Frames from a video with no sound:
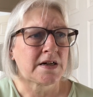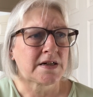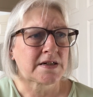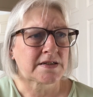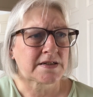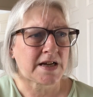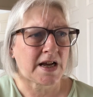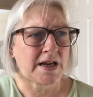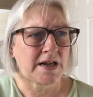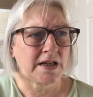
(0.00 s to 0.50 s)

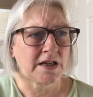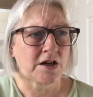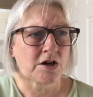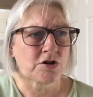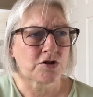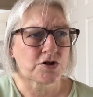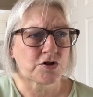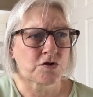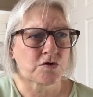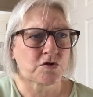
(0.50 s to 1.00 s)
Tightly
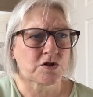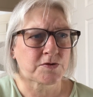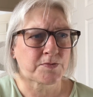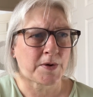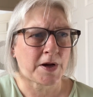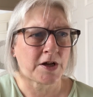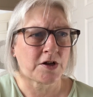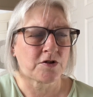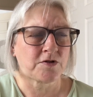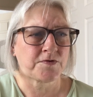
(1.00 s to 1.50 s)
controlled
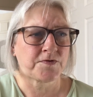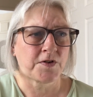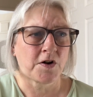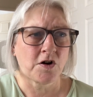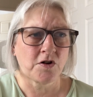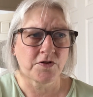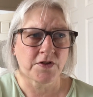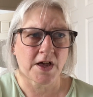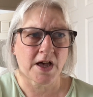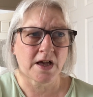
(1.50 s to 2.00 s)
by her
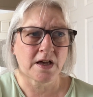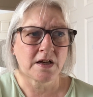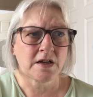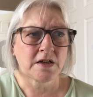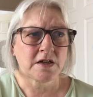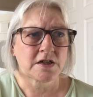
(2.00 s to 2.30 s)
father,